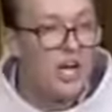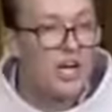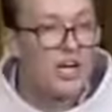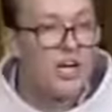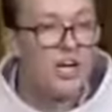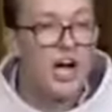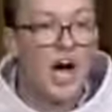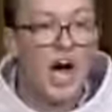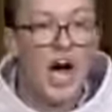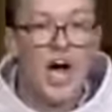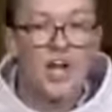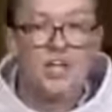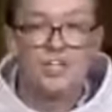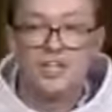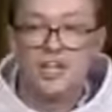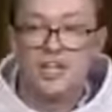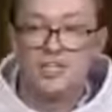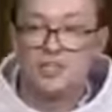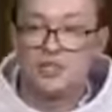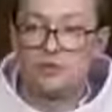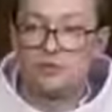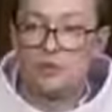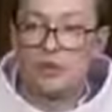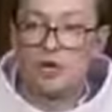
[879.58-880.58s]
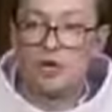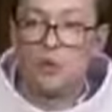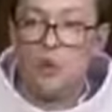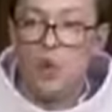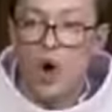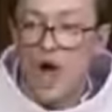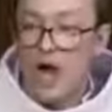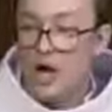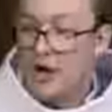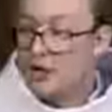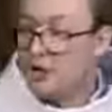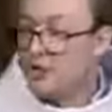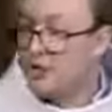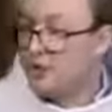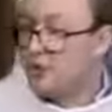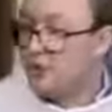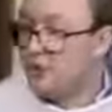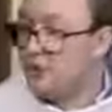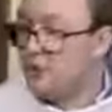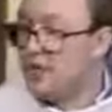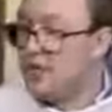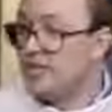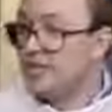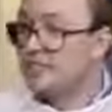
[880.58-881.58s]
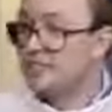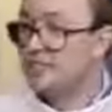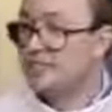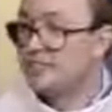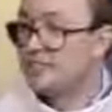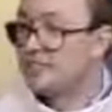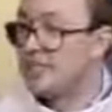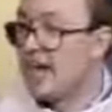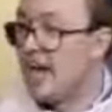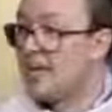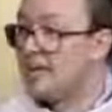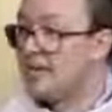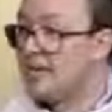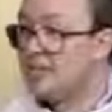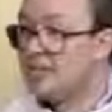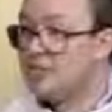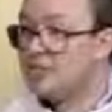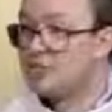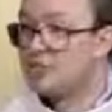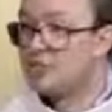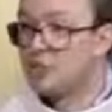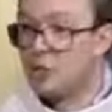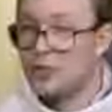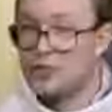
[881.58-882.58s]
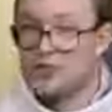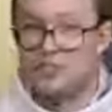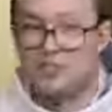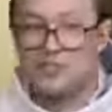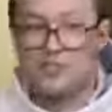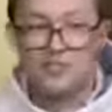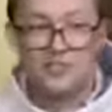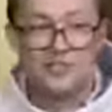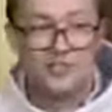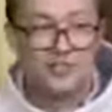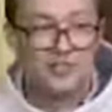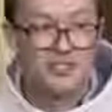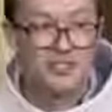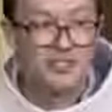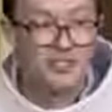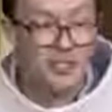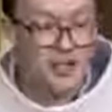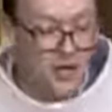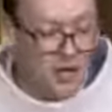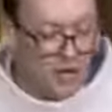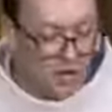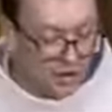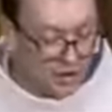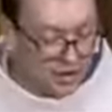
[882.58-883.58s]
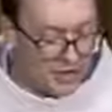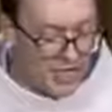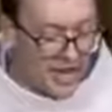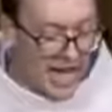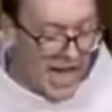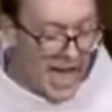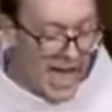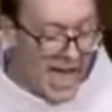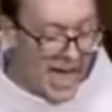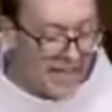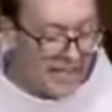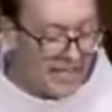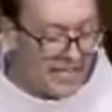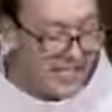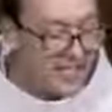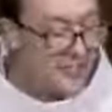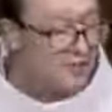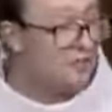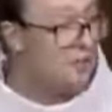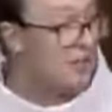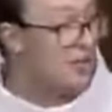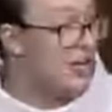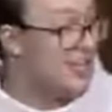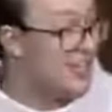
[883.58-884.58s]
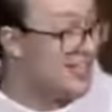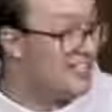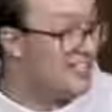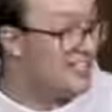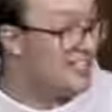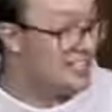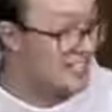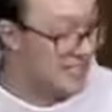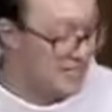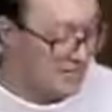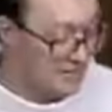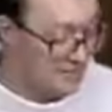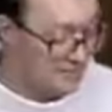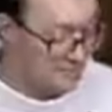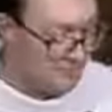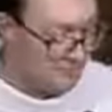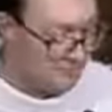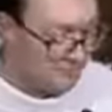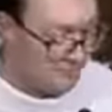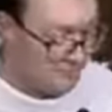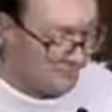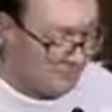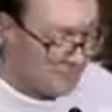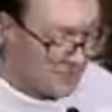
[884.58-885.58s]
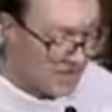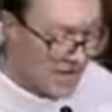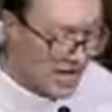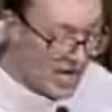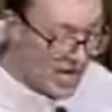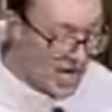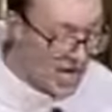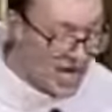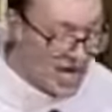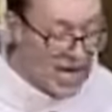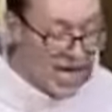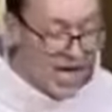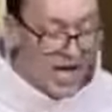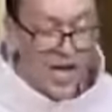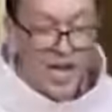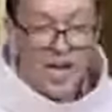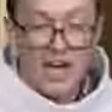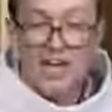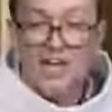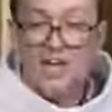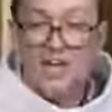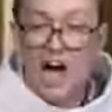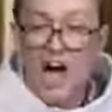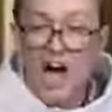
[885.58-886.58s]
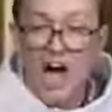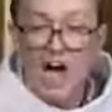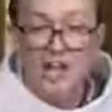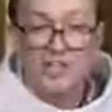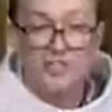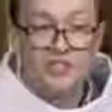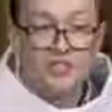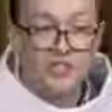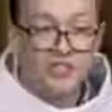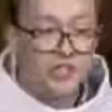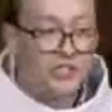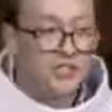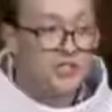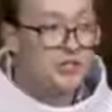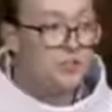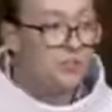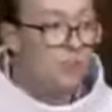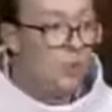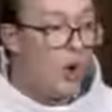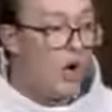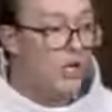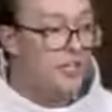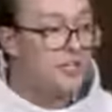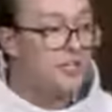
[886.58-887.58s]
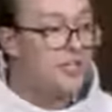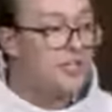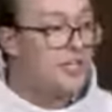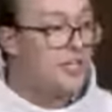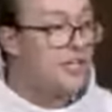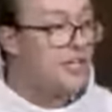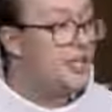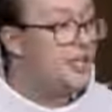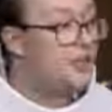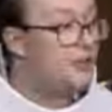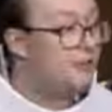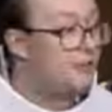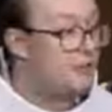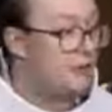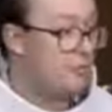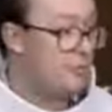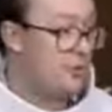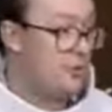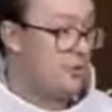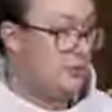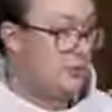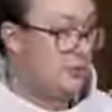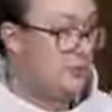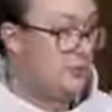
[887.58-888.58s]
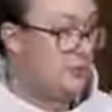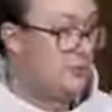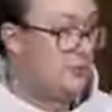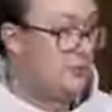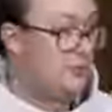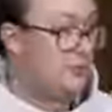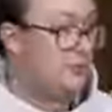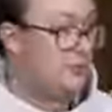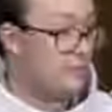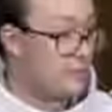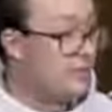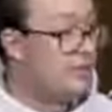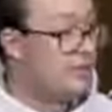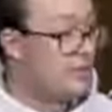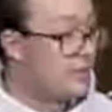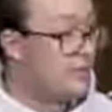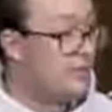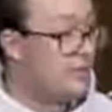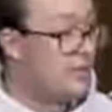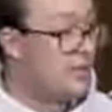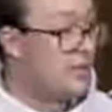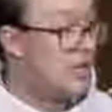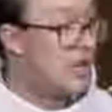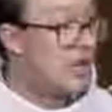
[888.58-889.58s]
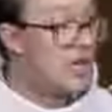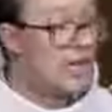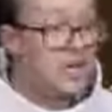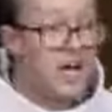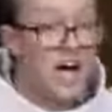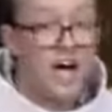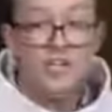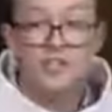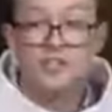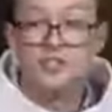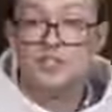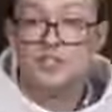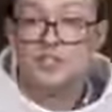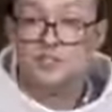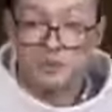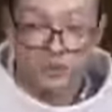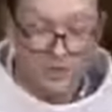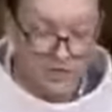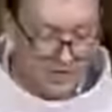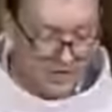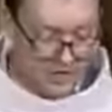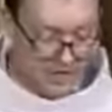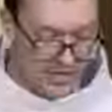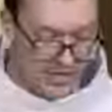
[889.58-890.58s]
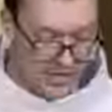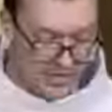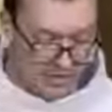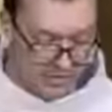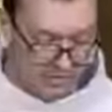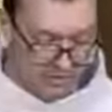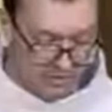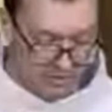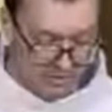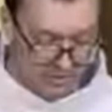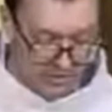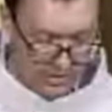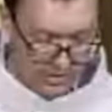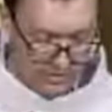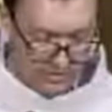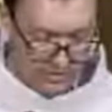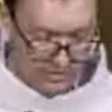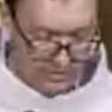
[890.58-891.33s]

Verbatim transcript: God doesn't require you to cite any sources or tag any friends. God just wants to hear from you. God just wants to hear from you.